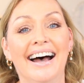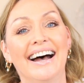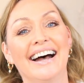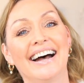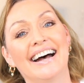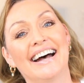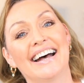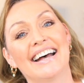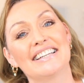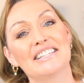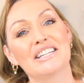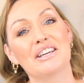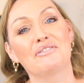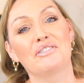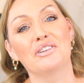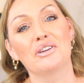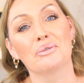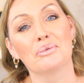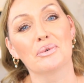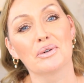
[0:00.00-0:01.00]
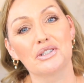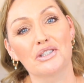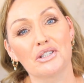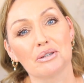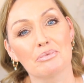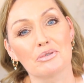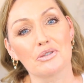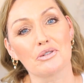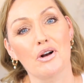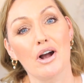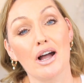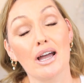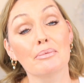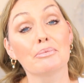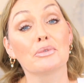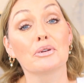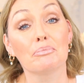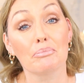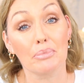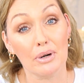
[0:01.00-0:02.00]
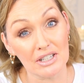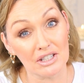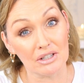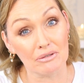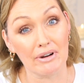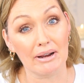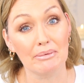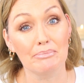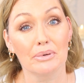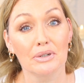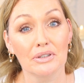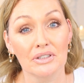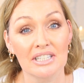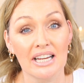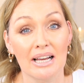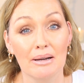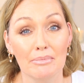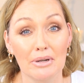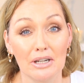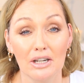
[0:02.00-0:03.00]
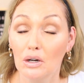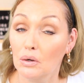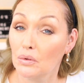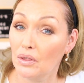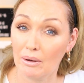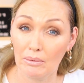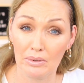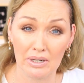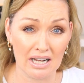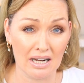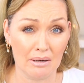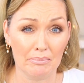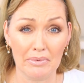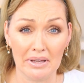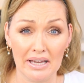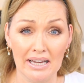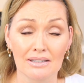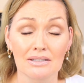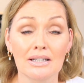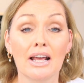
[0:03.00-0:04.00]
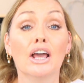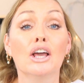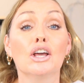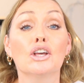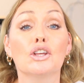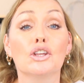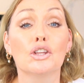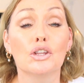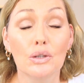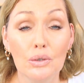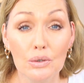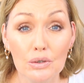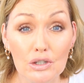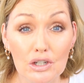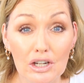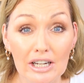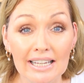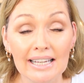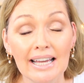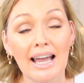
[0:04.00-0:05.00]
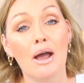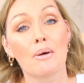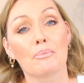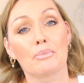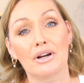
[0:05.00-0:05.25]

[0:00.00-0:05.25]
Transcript: And if you would subscribe, press the red button down below. That would help me out hugely.